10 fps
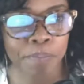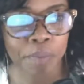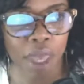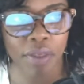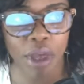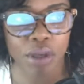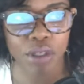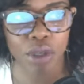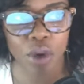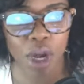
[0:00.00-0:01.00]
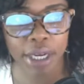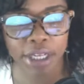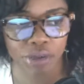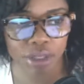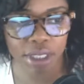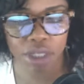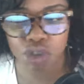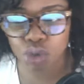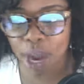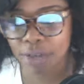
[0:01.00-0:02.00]
and they also are interested in
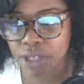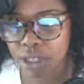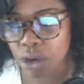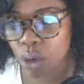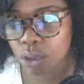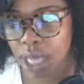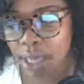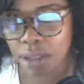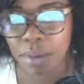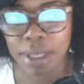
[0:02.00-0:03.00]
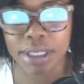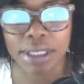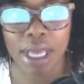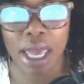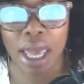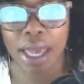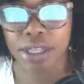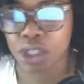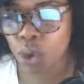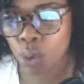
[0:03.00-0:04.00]
drafting their own documents.
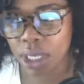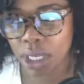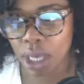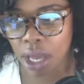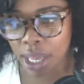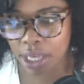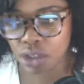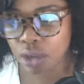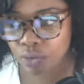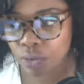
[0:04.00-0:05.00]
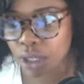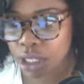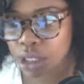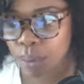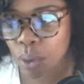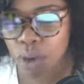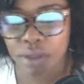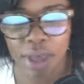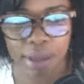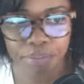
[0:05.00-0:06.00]
And so we actually fully support
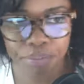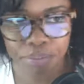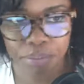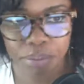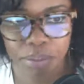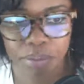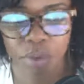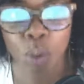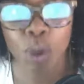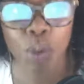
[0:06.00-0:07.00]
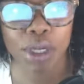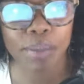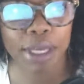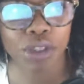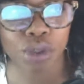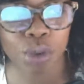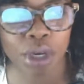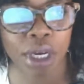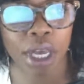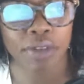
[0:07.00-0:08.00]
that. We want to make
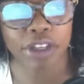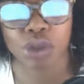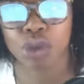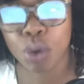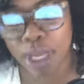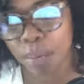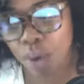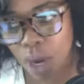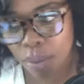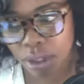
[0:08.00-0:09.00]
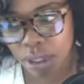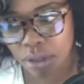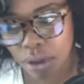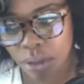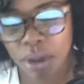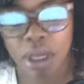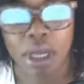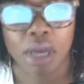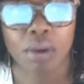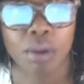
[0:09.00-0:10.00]
sure that you're doing it properly, though.
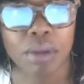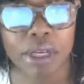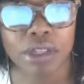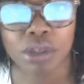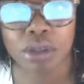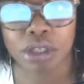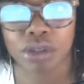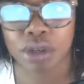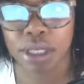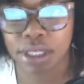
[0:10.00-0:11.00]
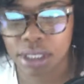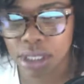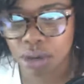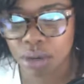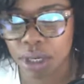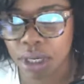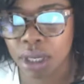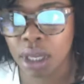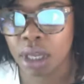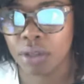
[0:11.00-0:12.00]
We want to make sure that you're considering
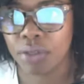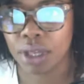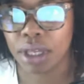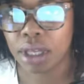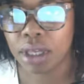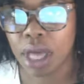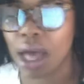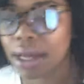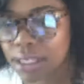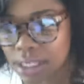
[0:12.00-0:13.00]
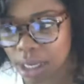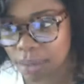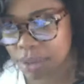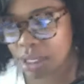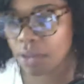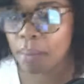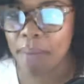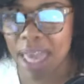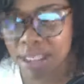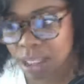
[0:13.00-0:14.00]
the concepts and the
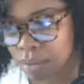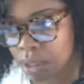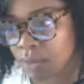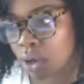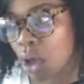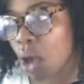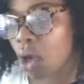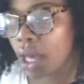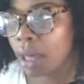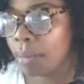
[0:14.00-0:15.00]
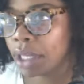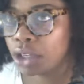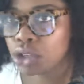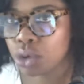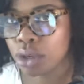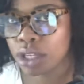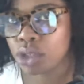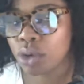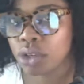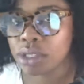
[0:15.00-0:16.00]
maxims of law and making sure that
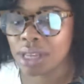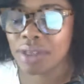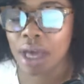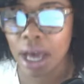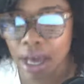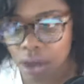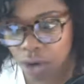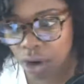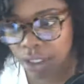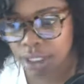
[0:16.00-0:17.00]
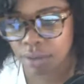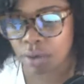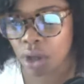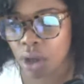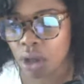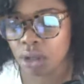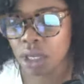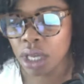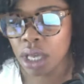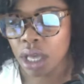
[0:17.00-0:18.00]
you understand the hierarchy of law
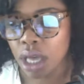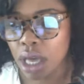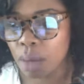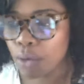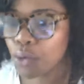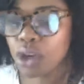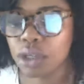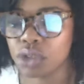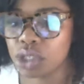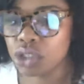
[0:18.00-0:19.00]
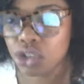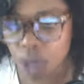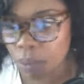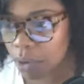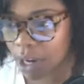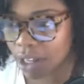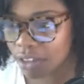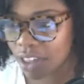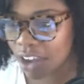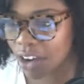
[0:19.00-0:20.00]
before you just jump right
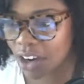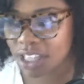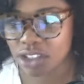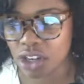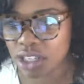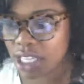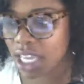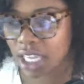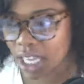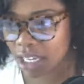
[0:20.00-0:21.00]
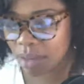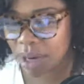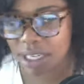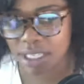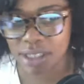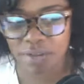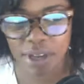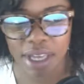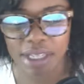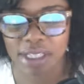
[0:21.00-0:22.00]
in there and start taking anybody's
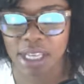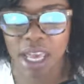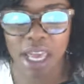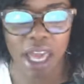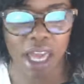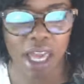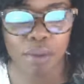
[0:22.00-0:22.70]
advice, and